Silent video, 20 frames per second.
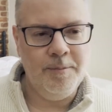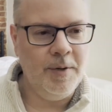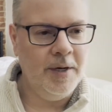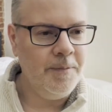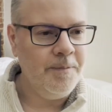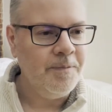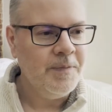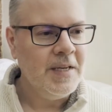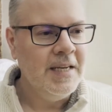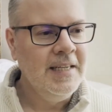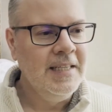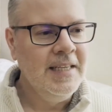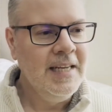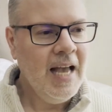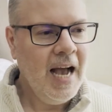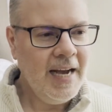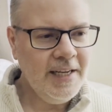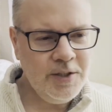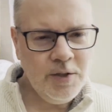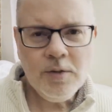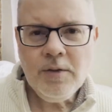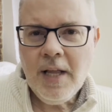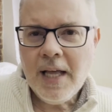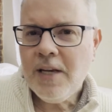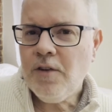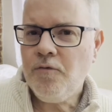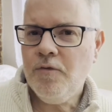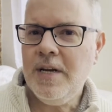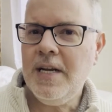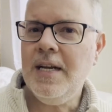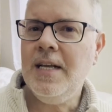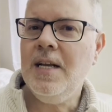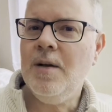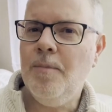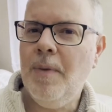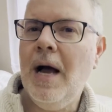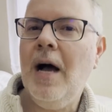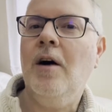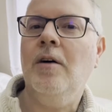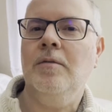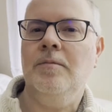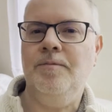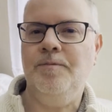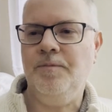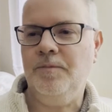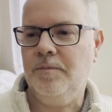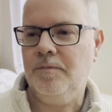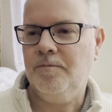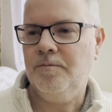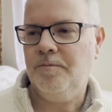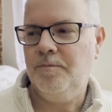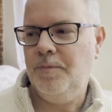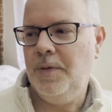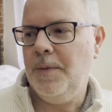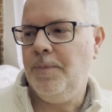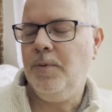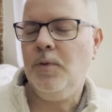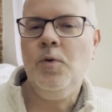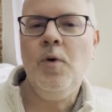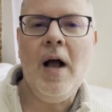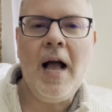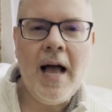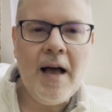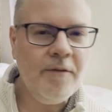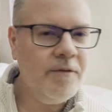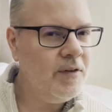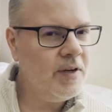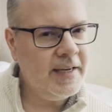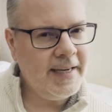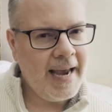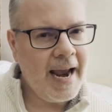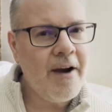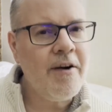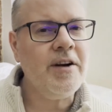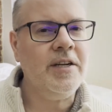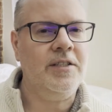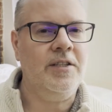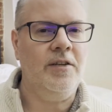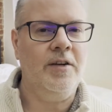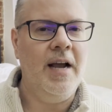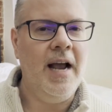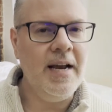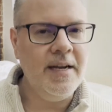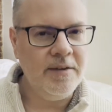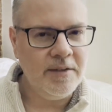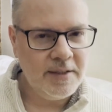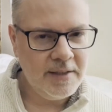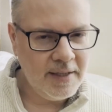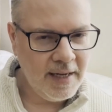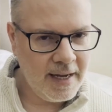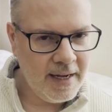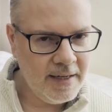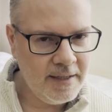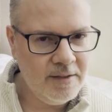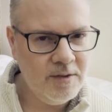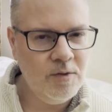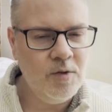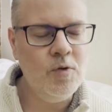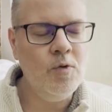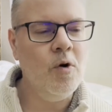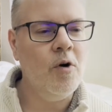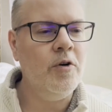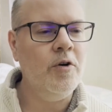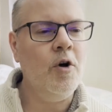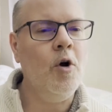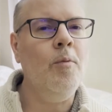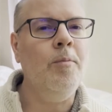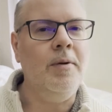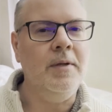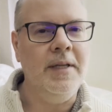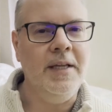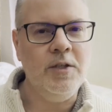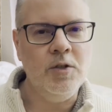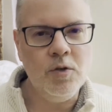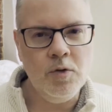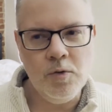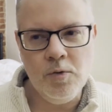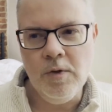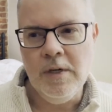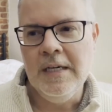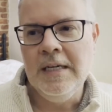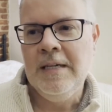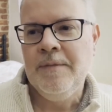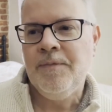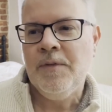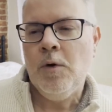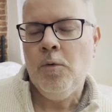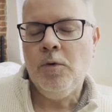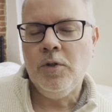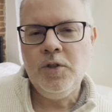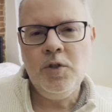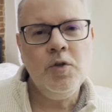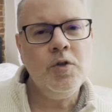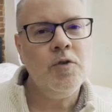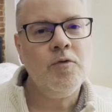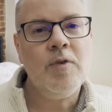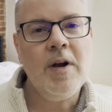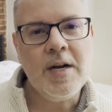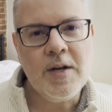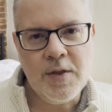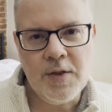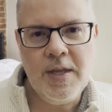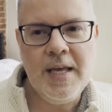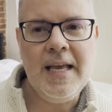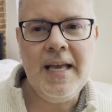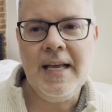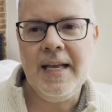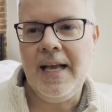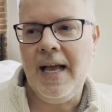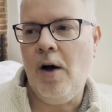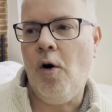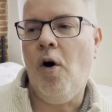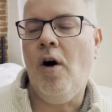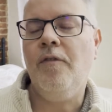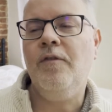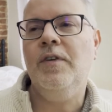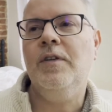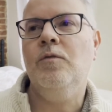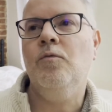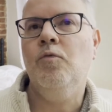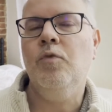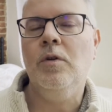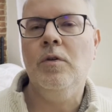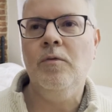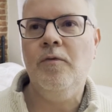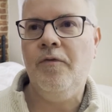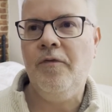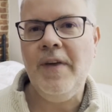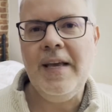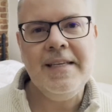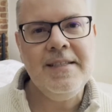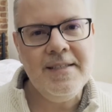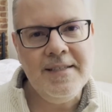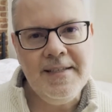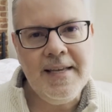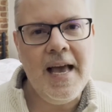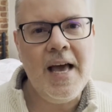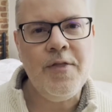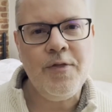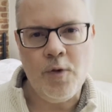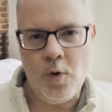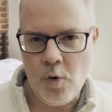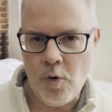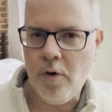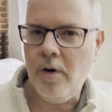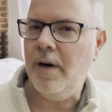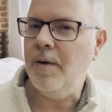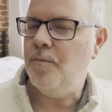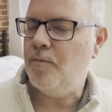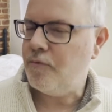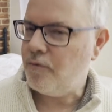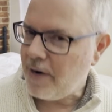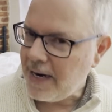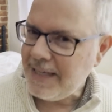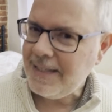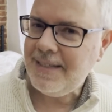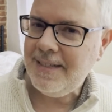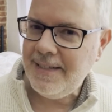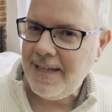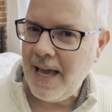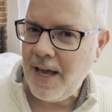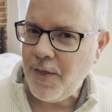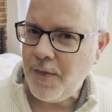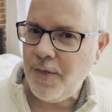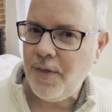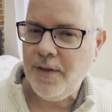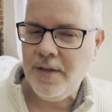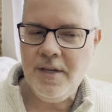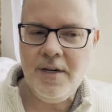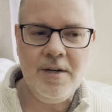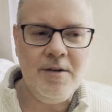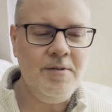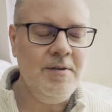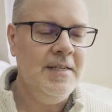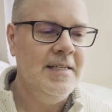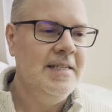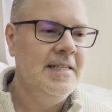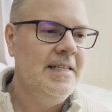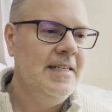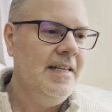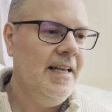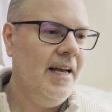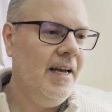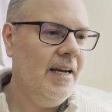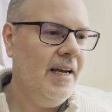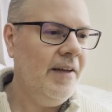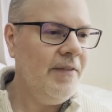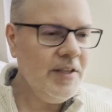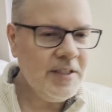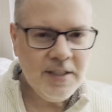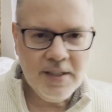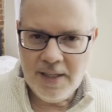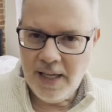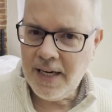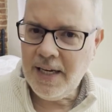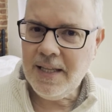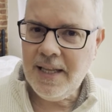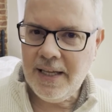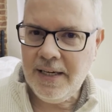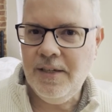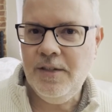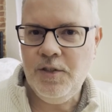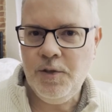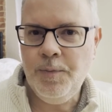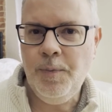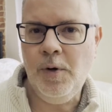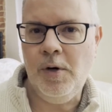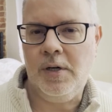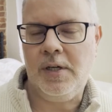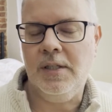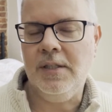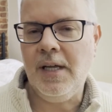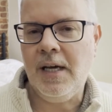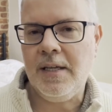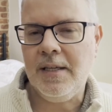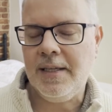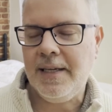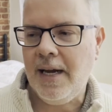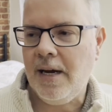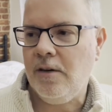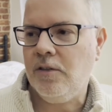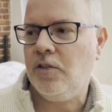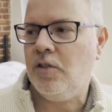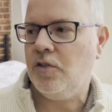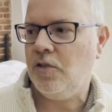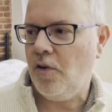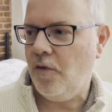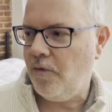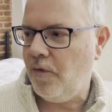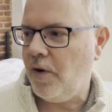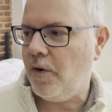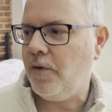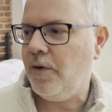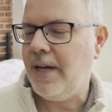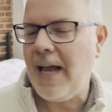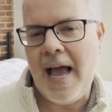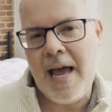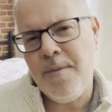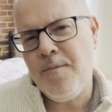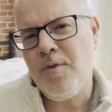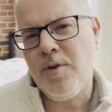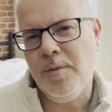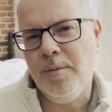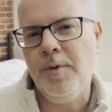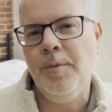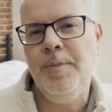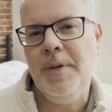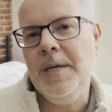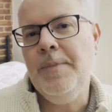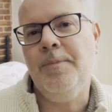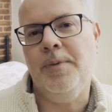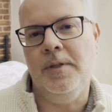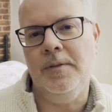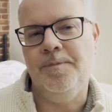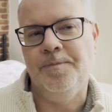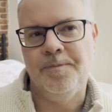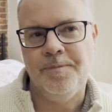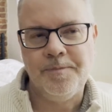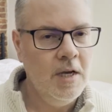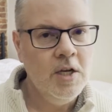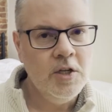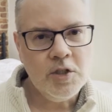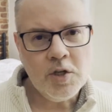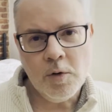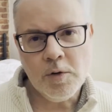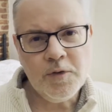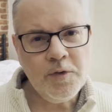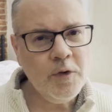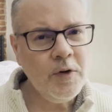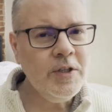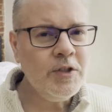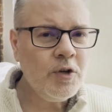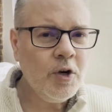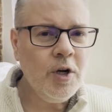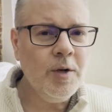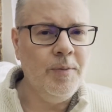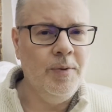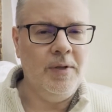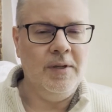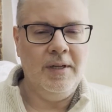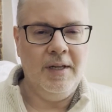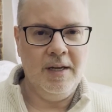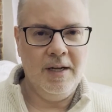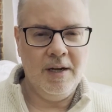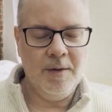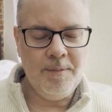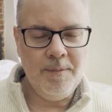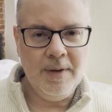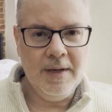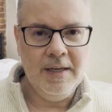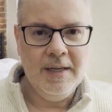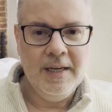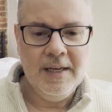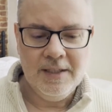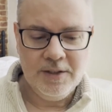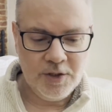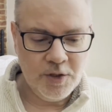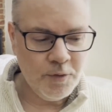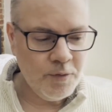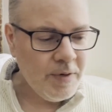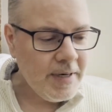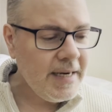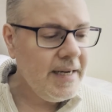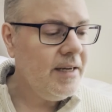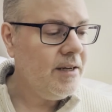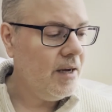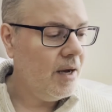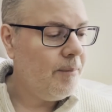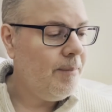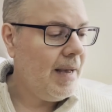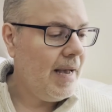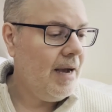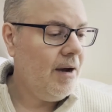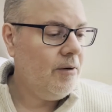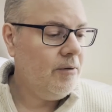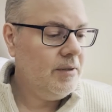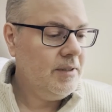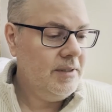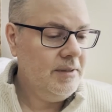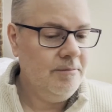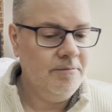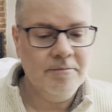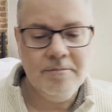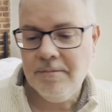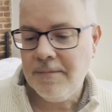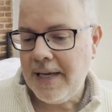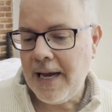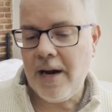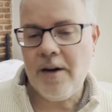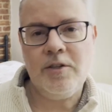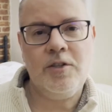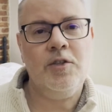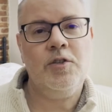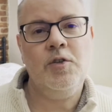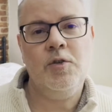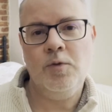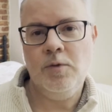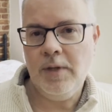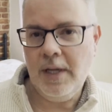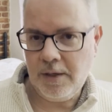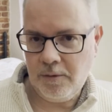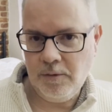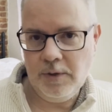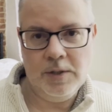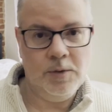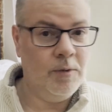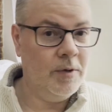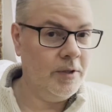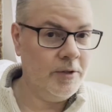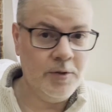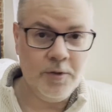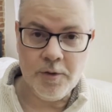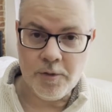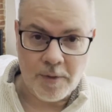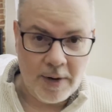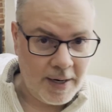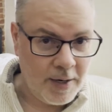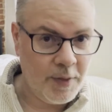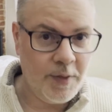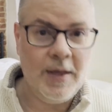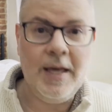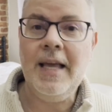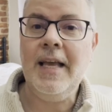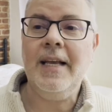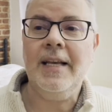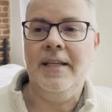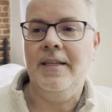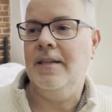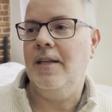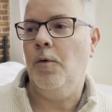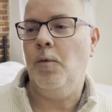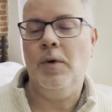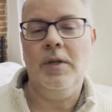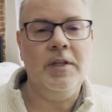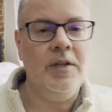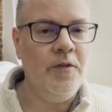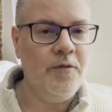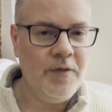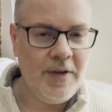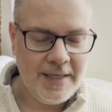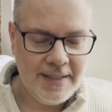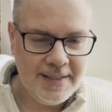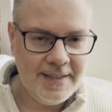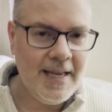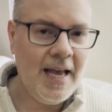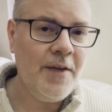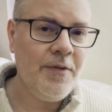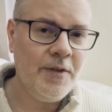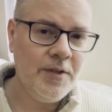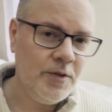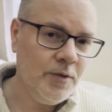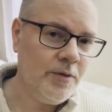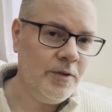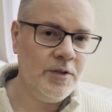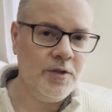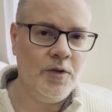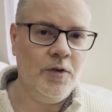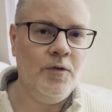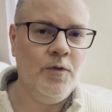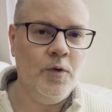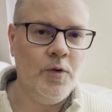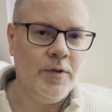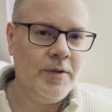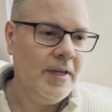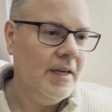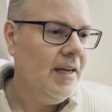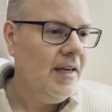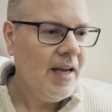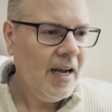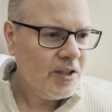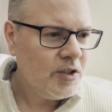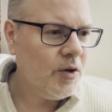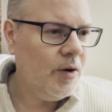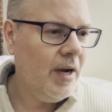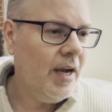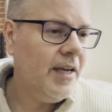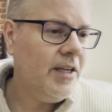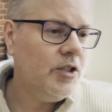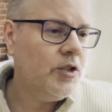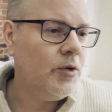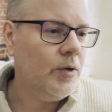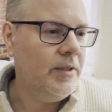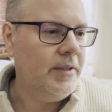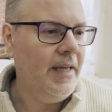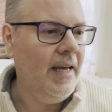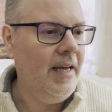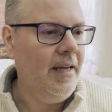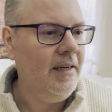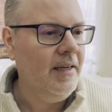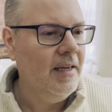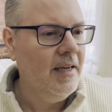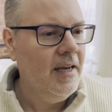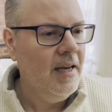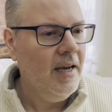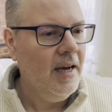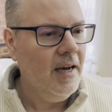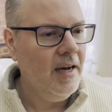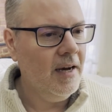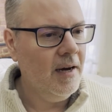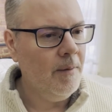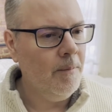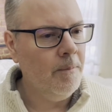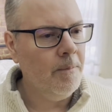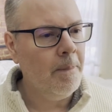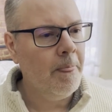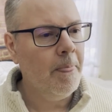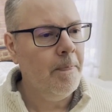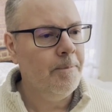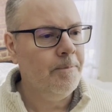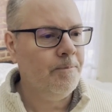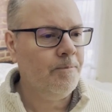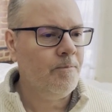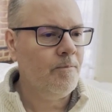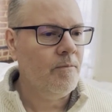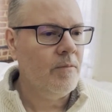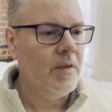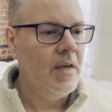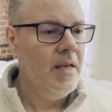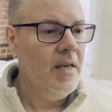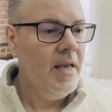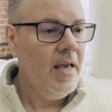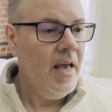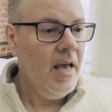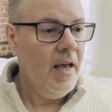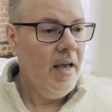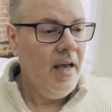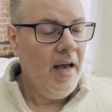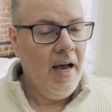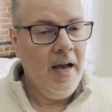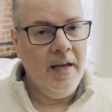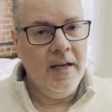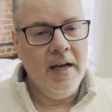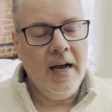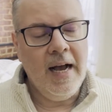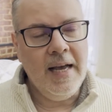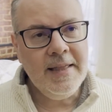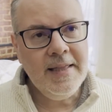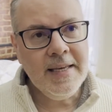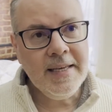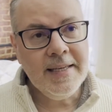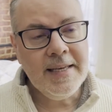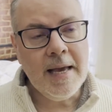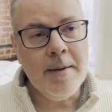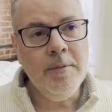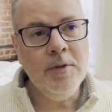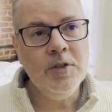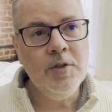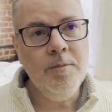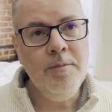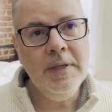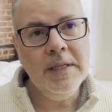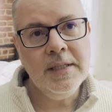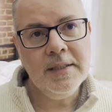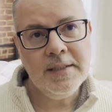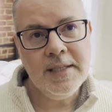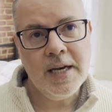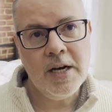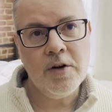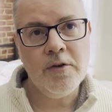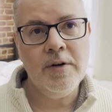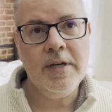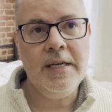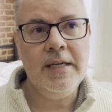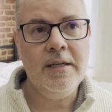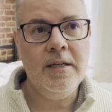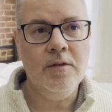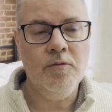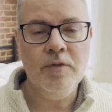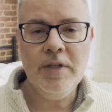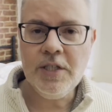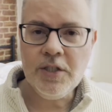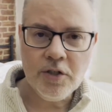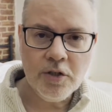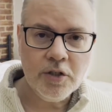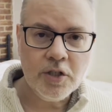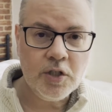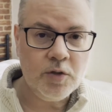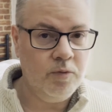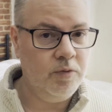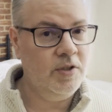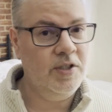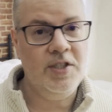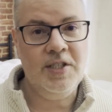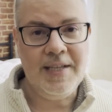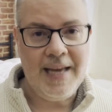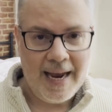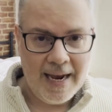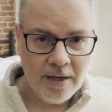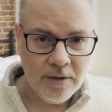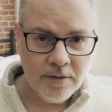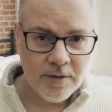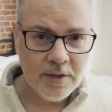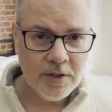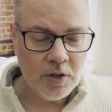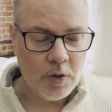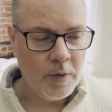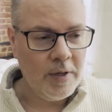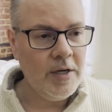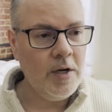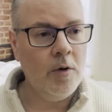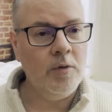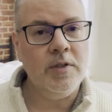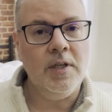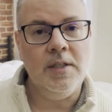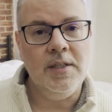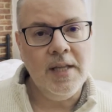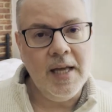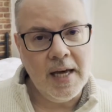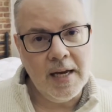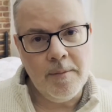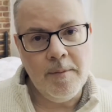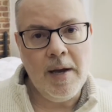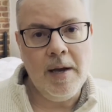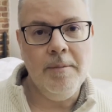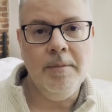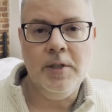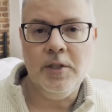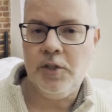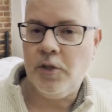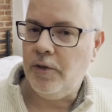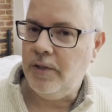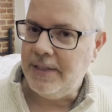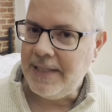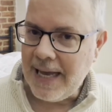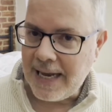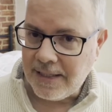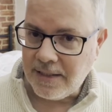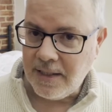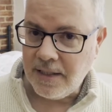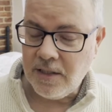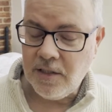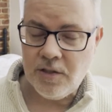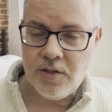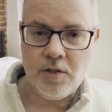But I do like reading about people who have character and, and who are noble and who will do the right thing often will face death or embrace death, you know? Uh, and there's a lot of that in this book. A lot of the characters are very admirable people. So it's very enjoyable uh, to read about characters who like really want to do the right thing and they're willing to face death and so on and so forth. So I enjoyed that. Um, I think Gemmell's military research was sound, so he knows a lot about military tactics.